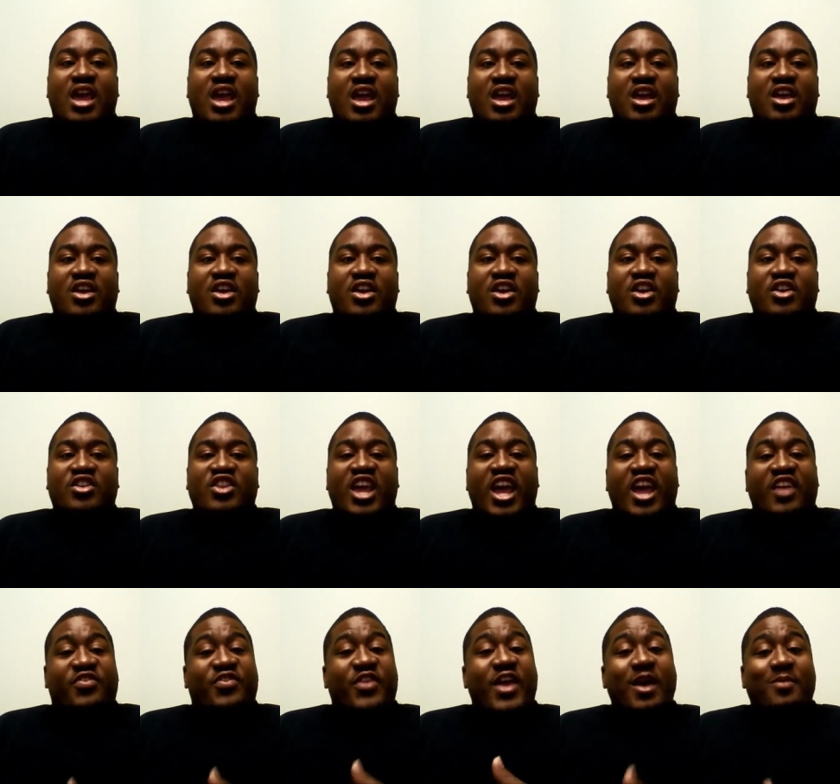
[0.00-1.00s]
and
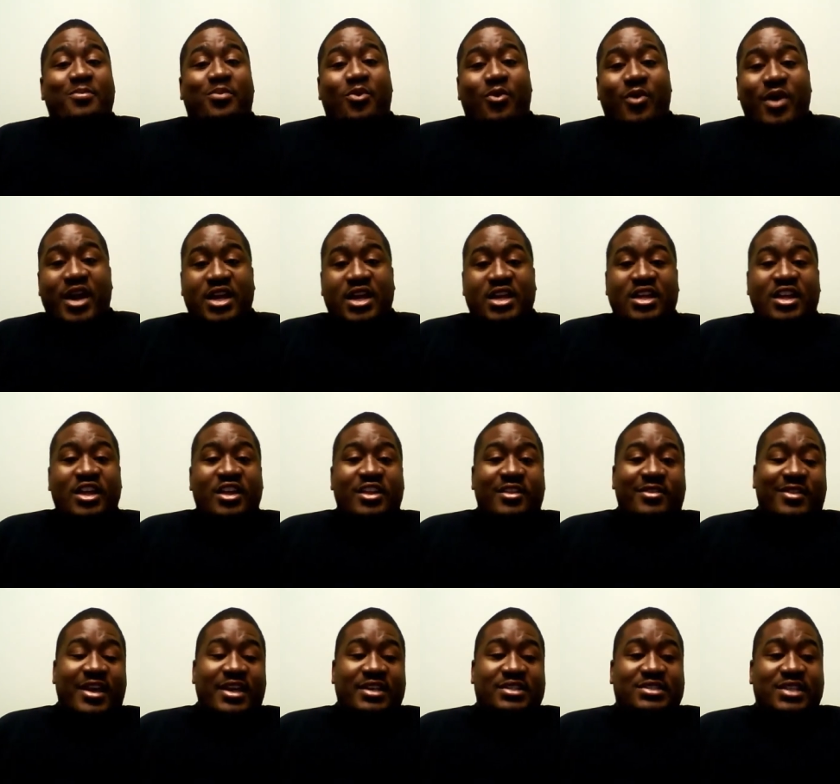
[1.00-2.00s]
at that point,
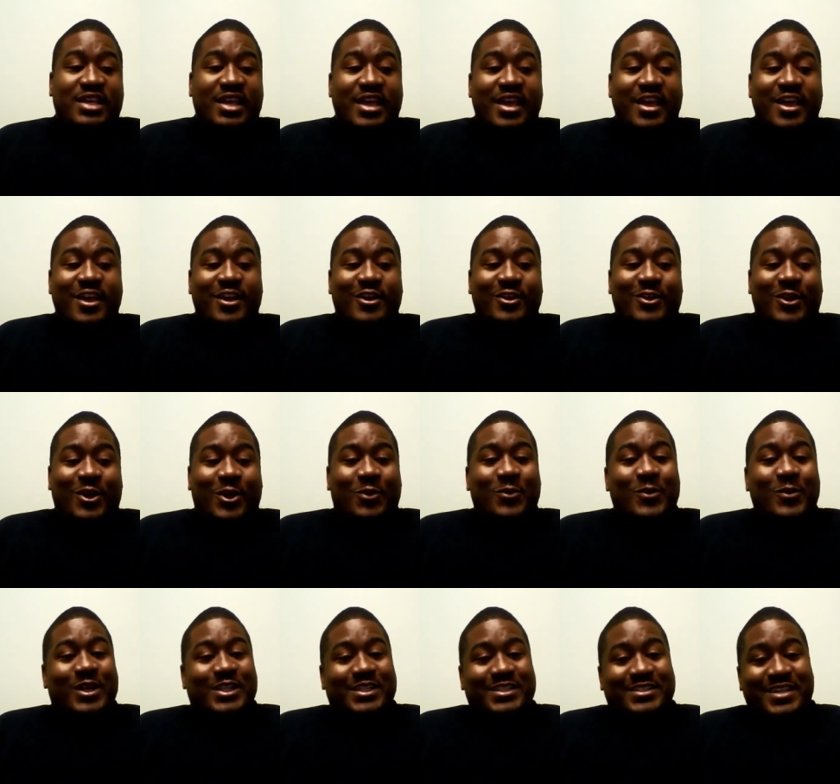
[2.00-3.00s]
they said, they
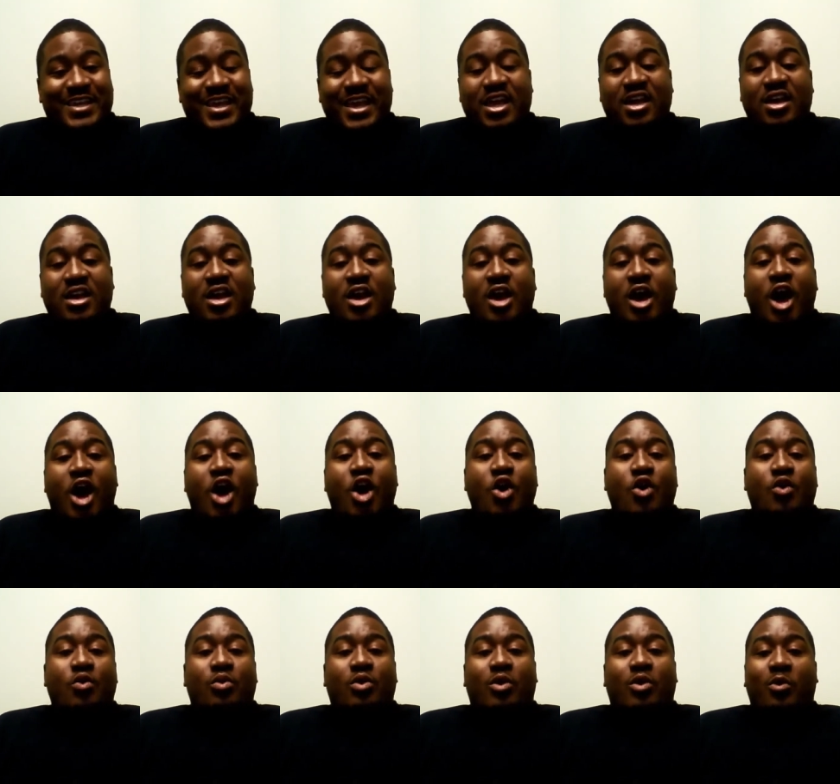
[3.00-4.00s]
quickly said,
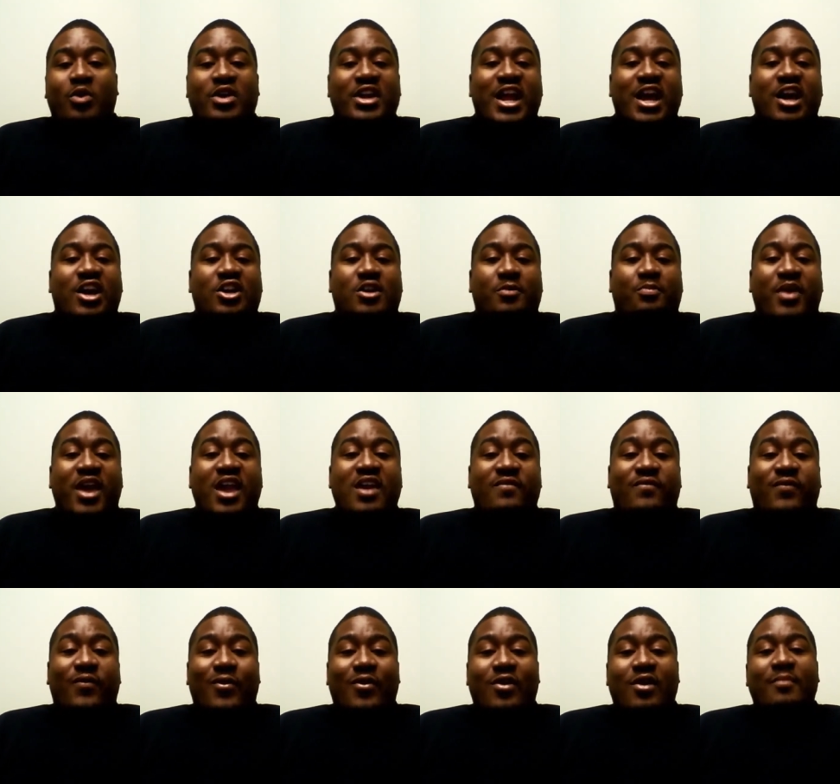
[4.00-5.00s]
oh, well, we're not going to pay
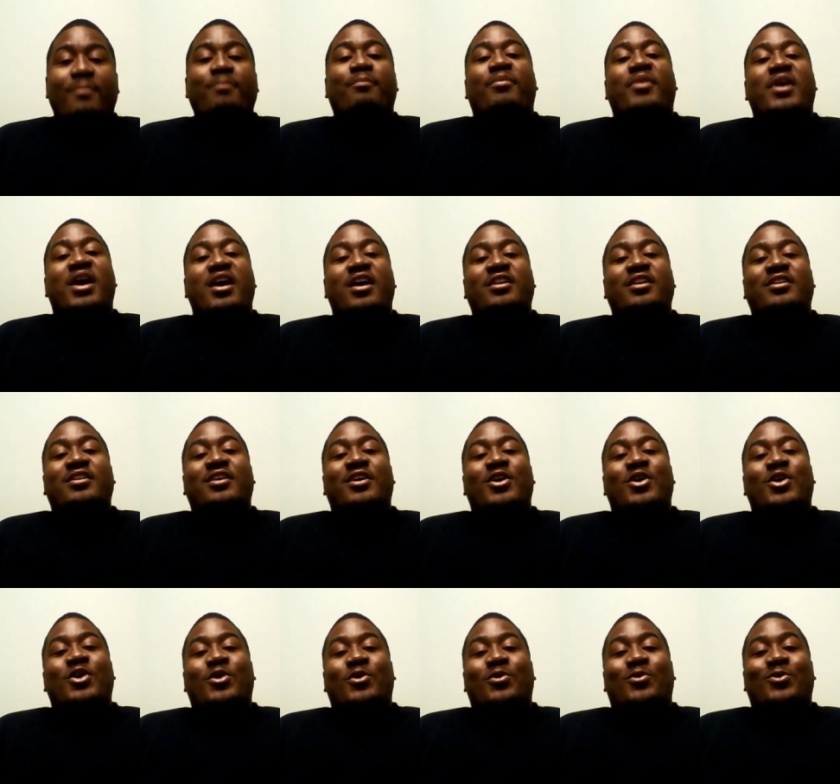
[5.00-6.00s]
for it, but
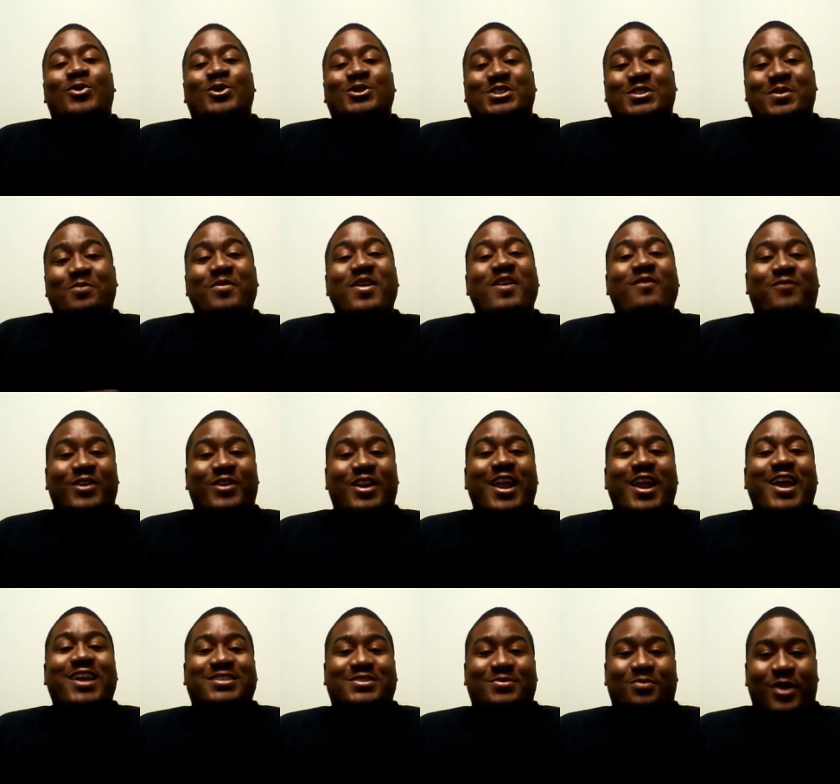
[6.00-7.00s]
we'll submit for
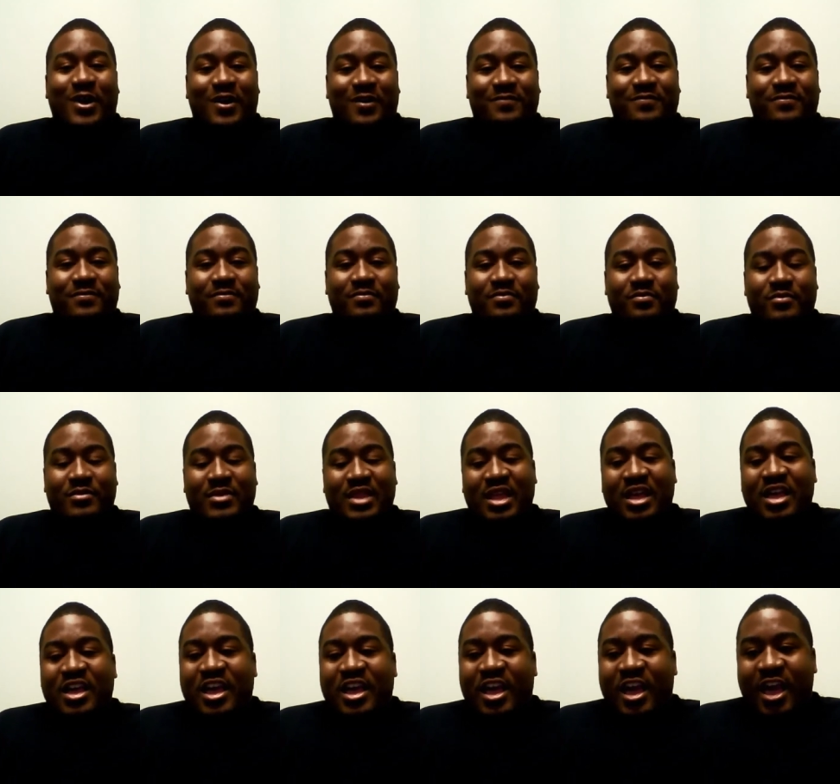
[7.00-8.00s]
next month.
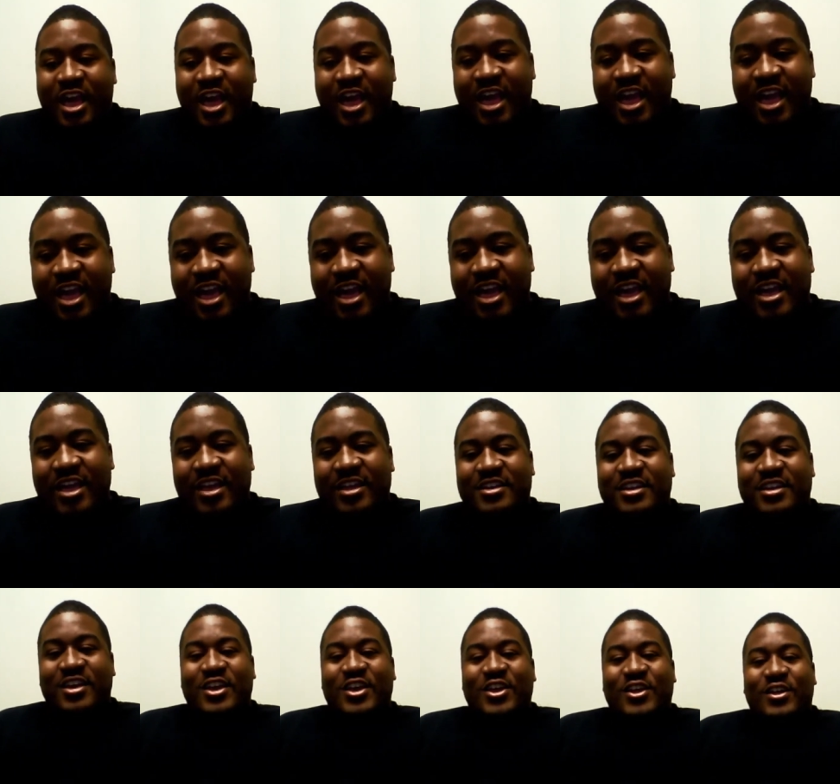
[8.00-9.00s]

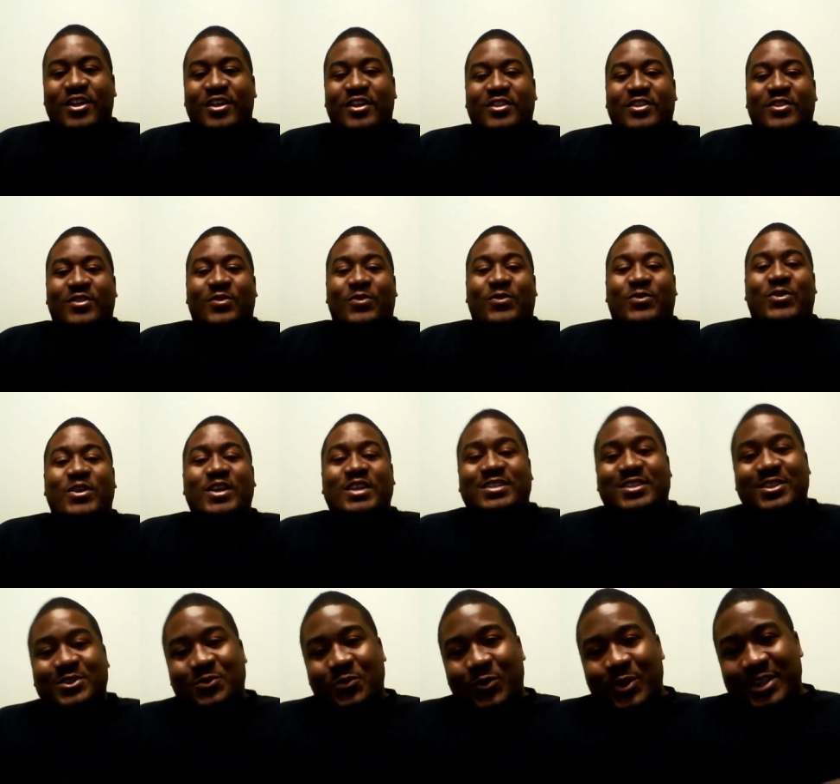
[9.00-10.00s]
And
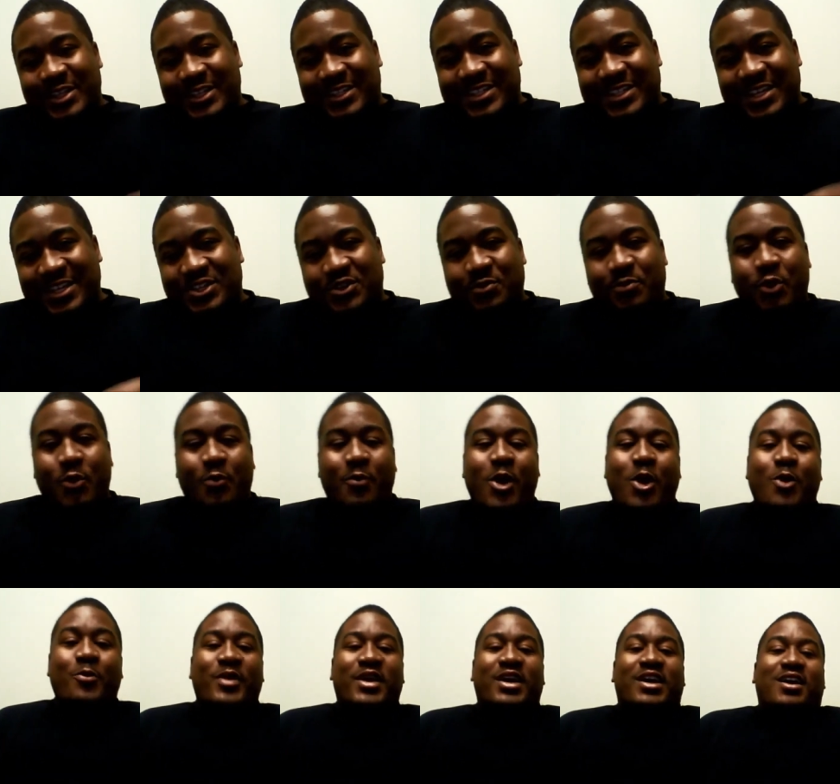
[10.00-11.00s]
this is where the teachable
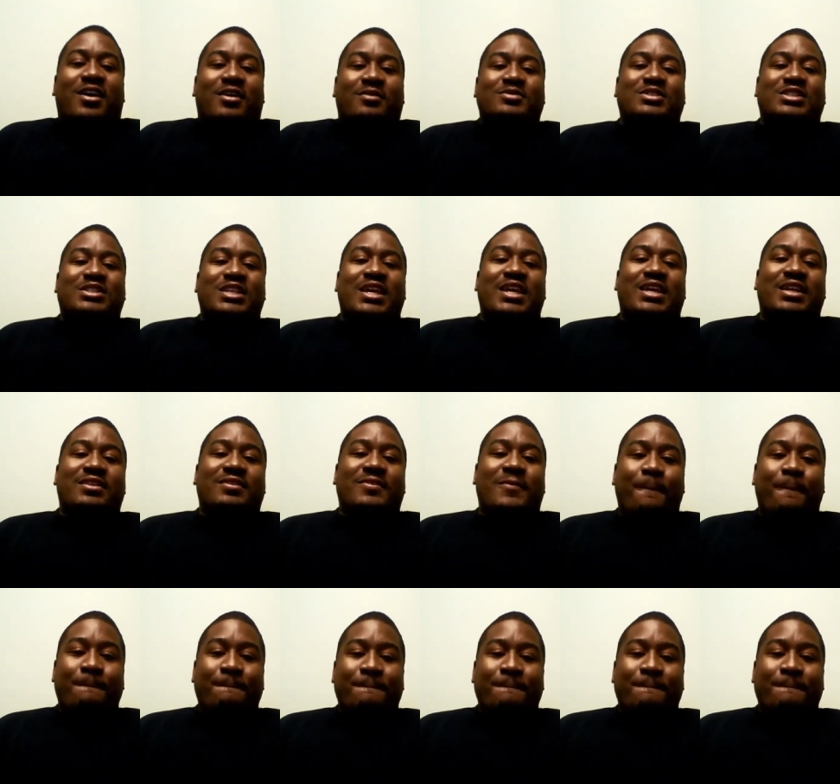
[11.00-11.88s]
moment comes in.